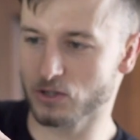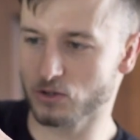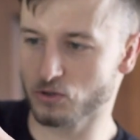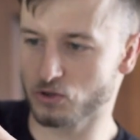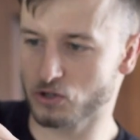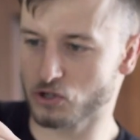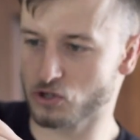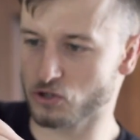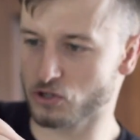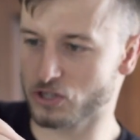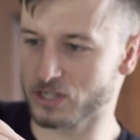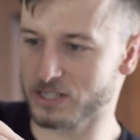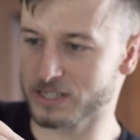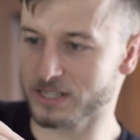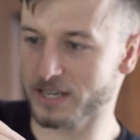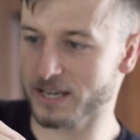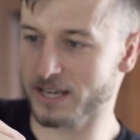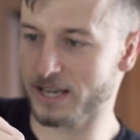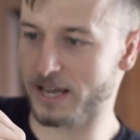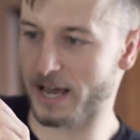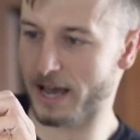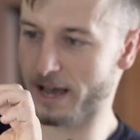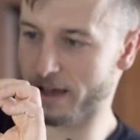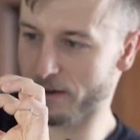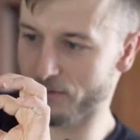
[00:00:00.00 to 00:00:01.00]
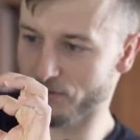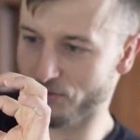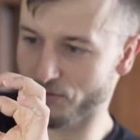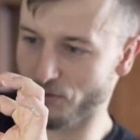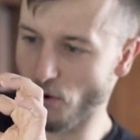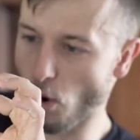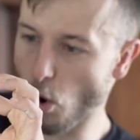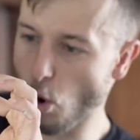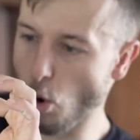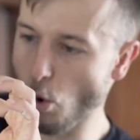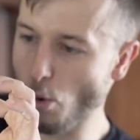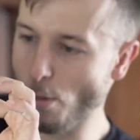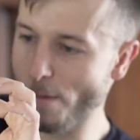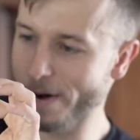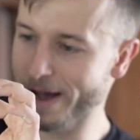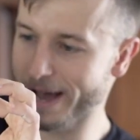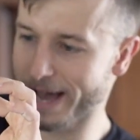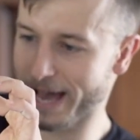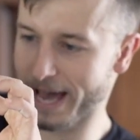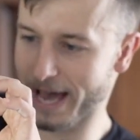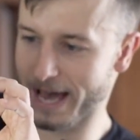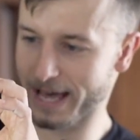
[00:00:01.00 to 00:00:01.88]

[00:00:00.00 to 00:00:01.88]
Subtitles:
You should see a foam